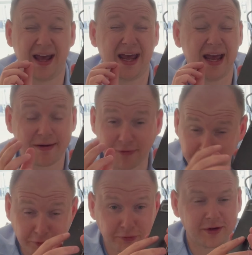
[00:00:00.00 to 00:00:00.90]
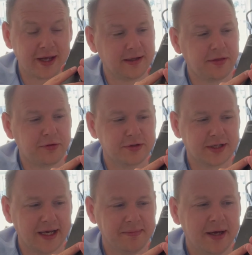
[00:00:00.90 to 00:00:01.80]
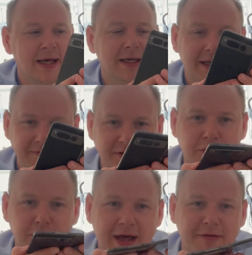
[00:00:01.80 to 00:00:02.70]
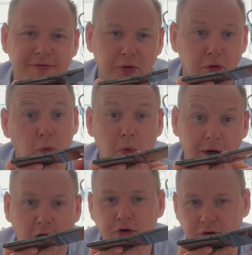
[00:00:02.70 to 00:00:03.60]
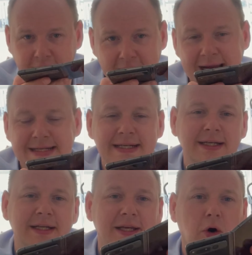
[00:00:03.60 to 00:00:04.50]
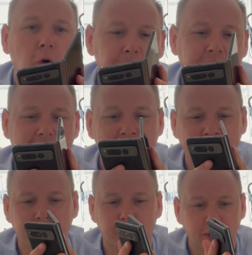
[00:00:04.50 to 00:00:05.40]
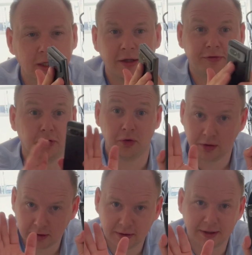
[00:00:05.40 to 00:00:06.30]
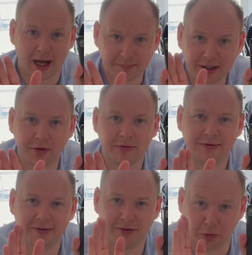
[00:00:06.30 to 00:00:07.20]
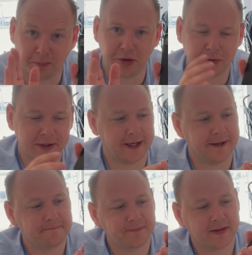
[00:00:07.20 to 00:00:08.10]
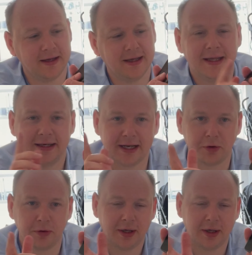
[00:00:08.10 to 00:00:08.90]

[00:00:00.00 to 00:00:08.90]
ever so slightly through time, giving you that full 180 degree opening angle. So calm down, you'll be okay. Now,